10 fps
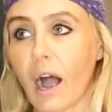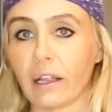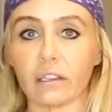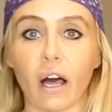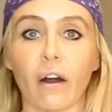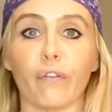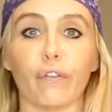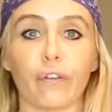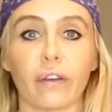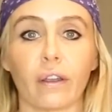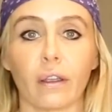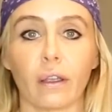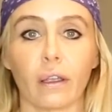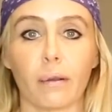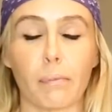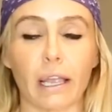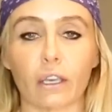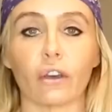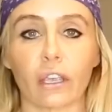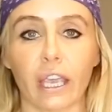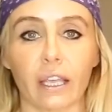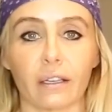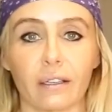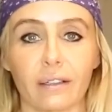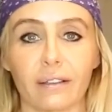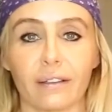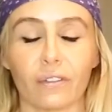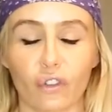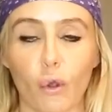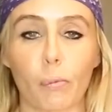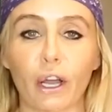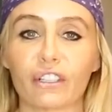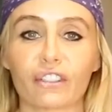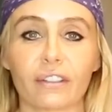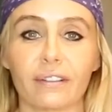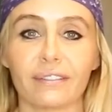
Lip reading: I love my cooking so much.